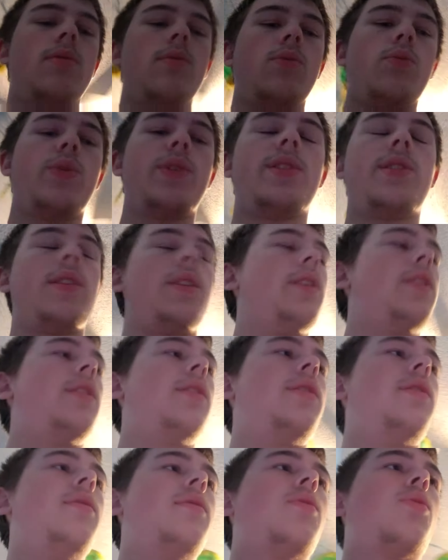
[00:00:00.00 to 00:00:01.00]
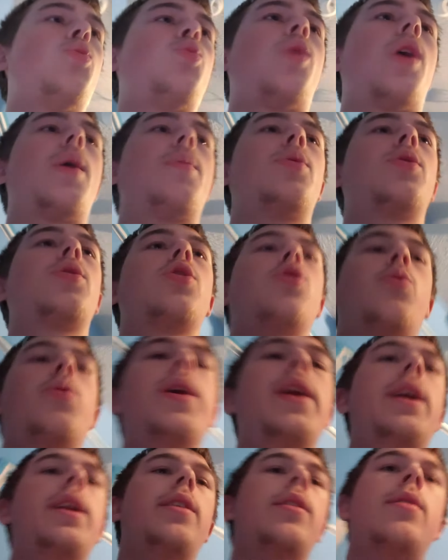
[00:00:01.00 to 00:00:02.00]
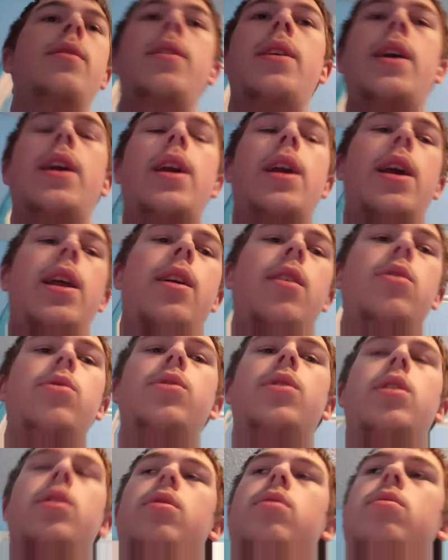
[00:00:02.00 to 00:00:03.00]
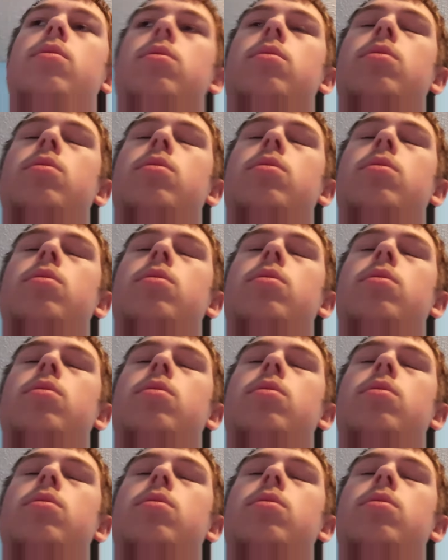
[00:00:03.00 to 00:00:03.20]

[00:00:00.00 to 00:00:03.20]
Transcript: we see Robert Queen, and I was like,